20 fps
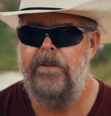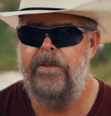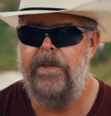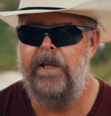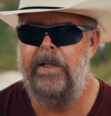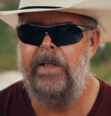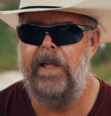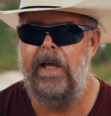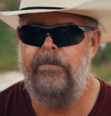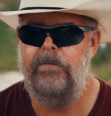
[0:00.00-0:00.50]

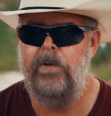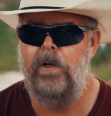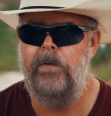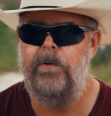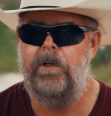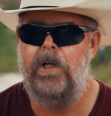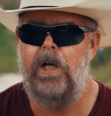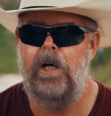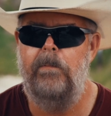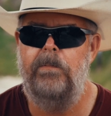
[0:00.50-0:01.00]
thing they have to
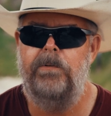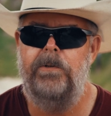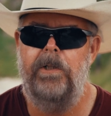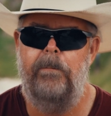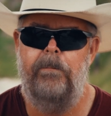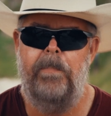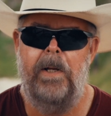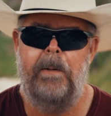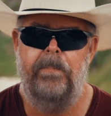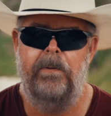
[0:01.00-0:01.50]
overcome, some
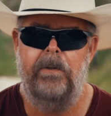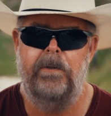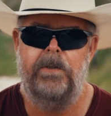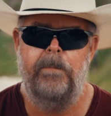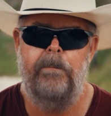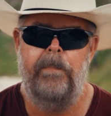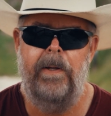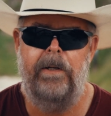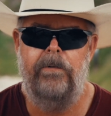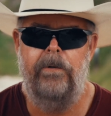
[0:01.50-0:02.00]
people it's a
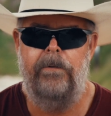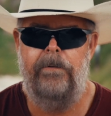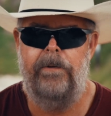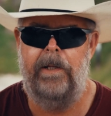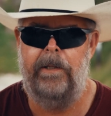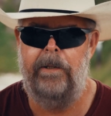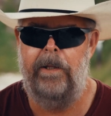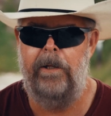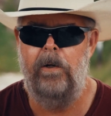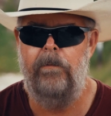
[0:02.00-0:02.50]
mental
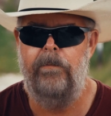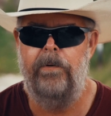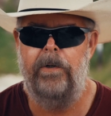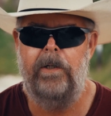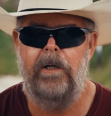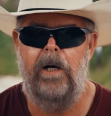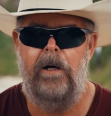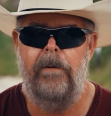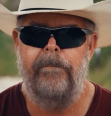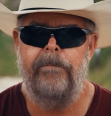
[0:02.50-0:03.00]
thing they
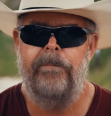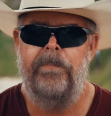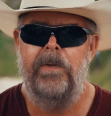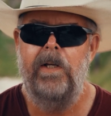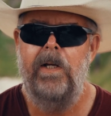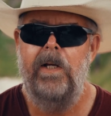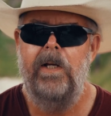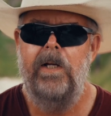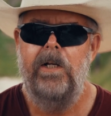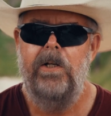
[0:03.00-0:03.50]
overcome.
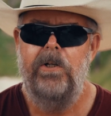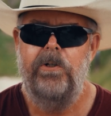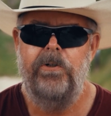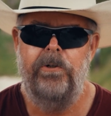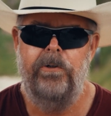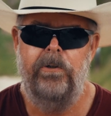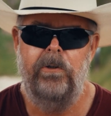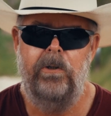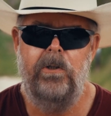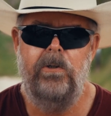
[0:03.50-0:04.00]

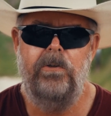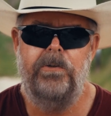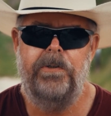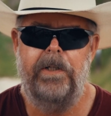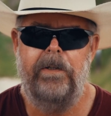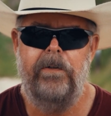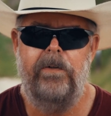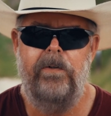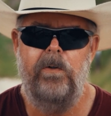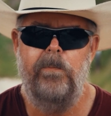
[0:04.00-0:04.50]
You're
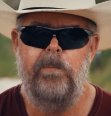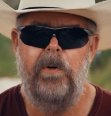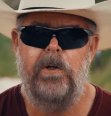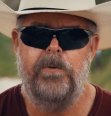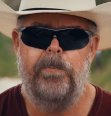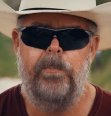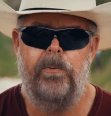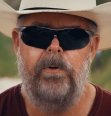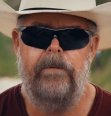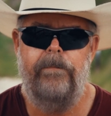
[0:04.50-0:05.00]
losing too
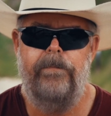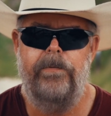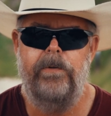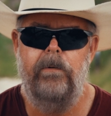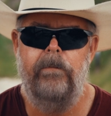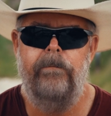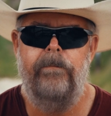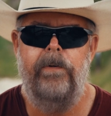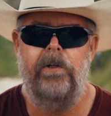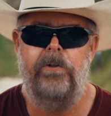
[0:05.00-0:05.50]
much
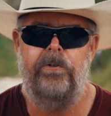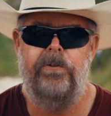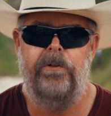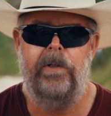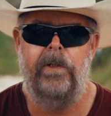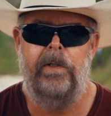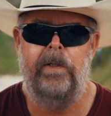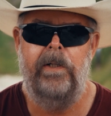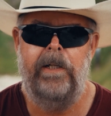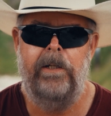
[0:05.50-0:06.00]
peripheral
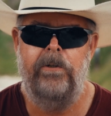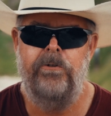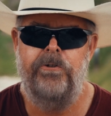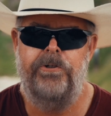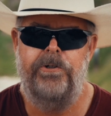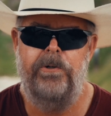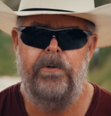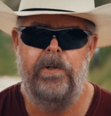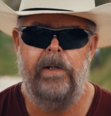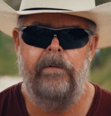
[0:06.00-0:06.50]
vision in
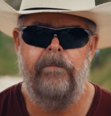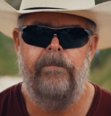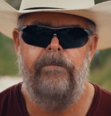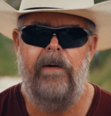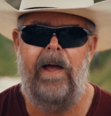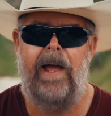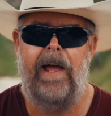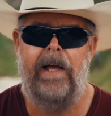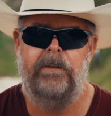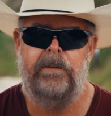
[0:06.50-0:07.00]
shooting
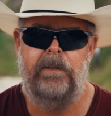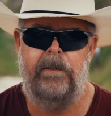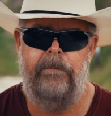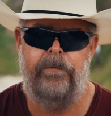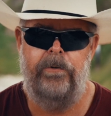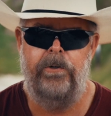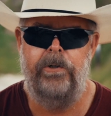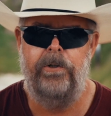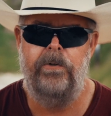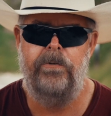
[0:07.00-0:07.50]
fast if
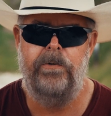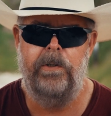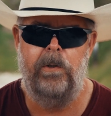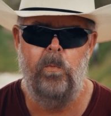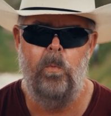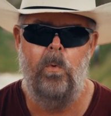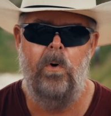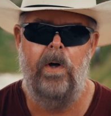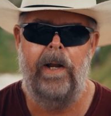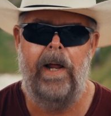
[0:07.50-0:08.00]
you're
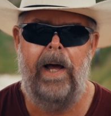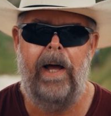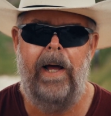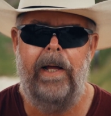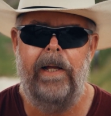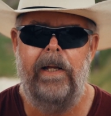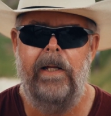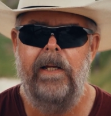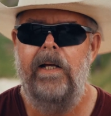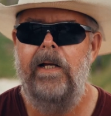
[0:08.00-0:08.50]
using one
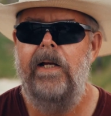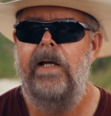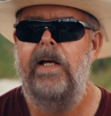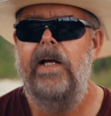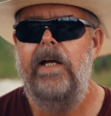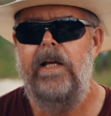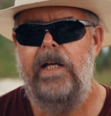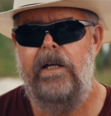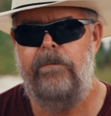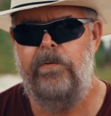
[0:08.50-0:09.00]
eye.
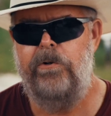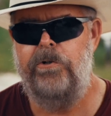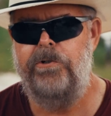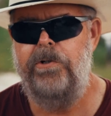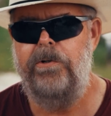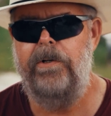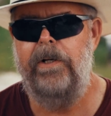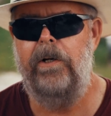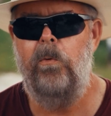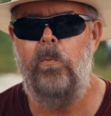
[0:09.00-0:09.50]
If you're
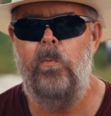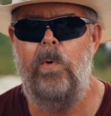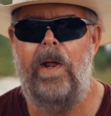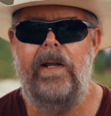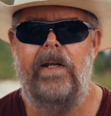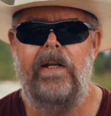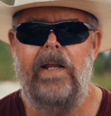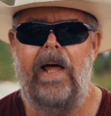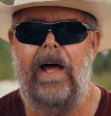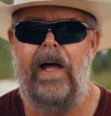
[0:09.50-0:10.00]
shooting a
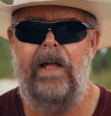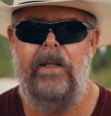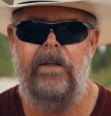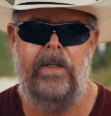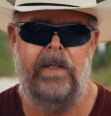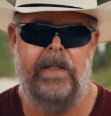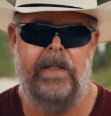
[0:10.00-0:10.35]
red dot, the